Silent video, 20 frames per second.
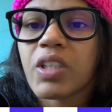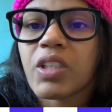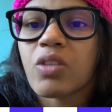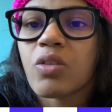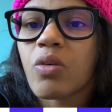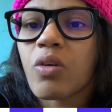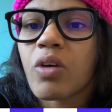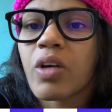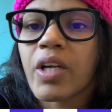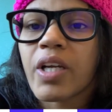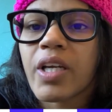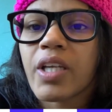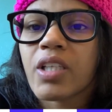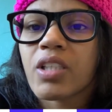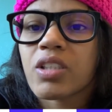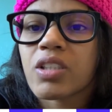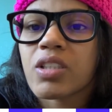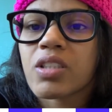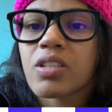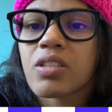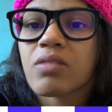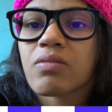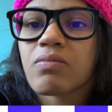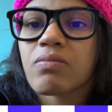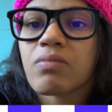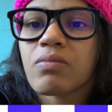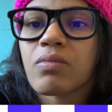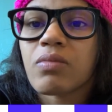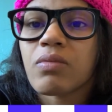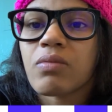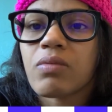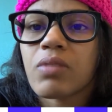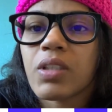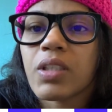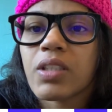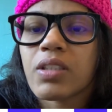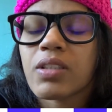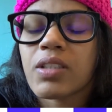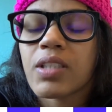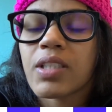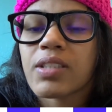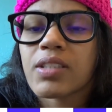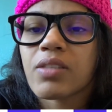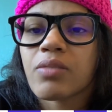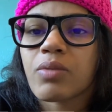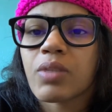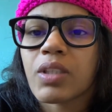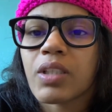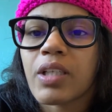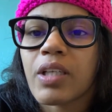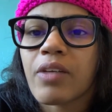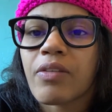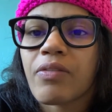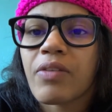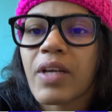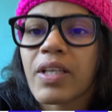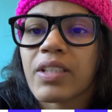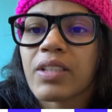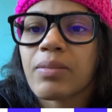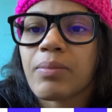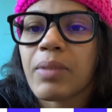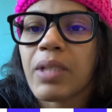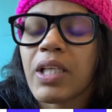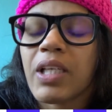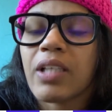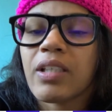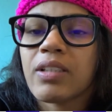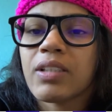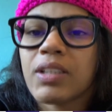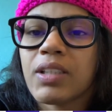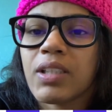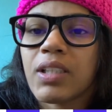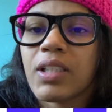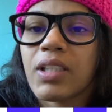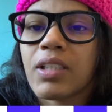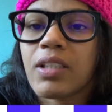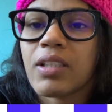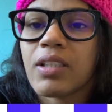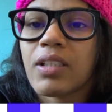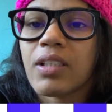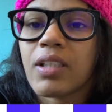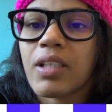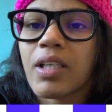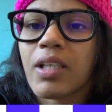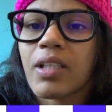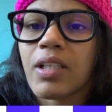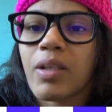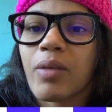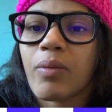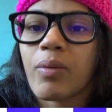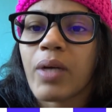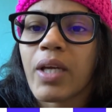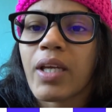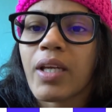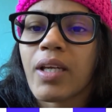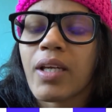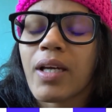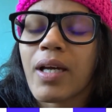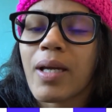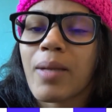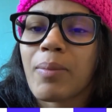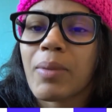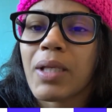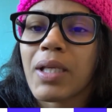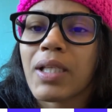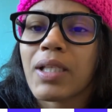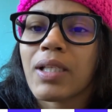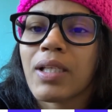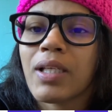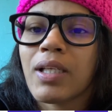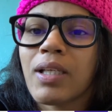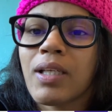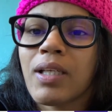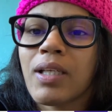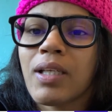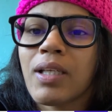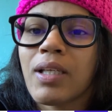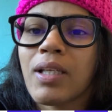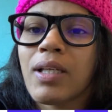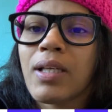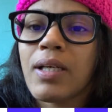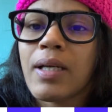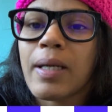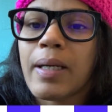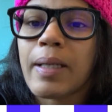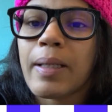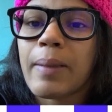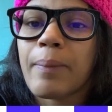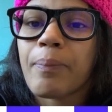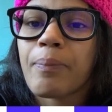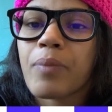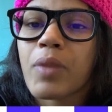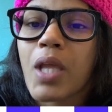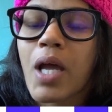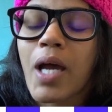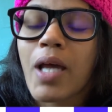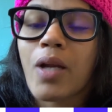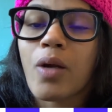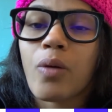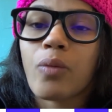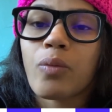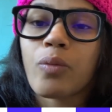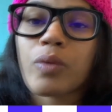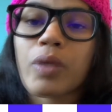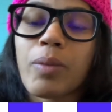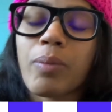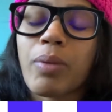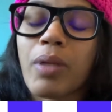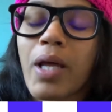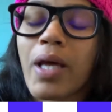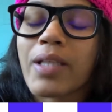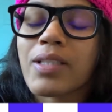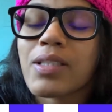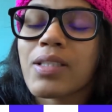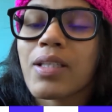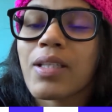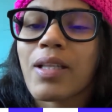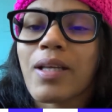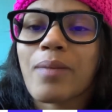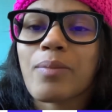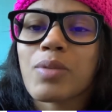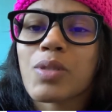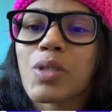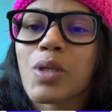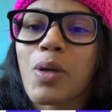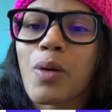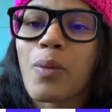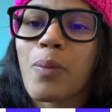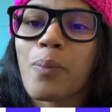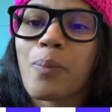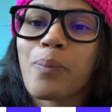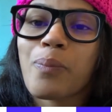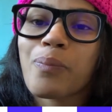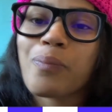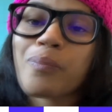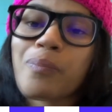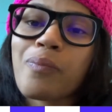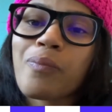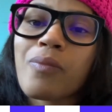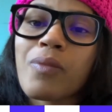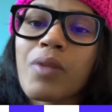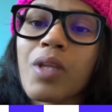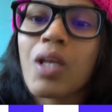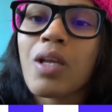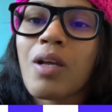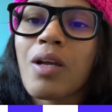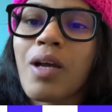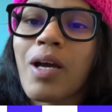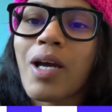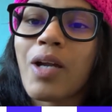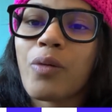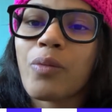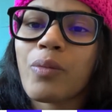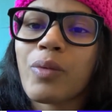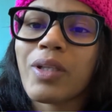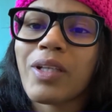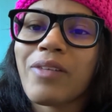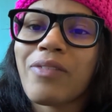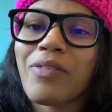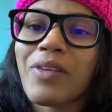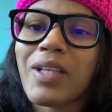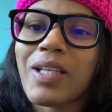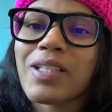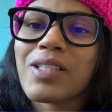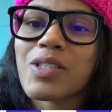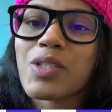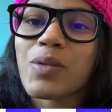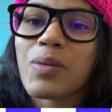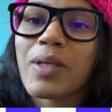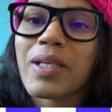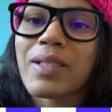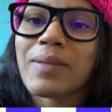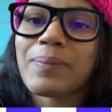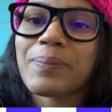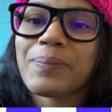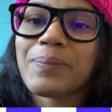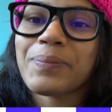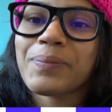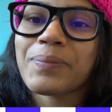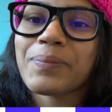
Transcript: ignore it, and just, it doesn't really affect me in any way. I mean, I don't reply to them, so I don't really feed into it.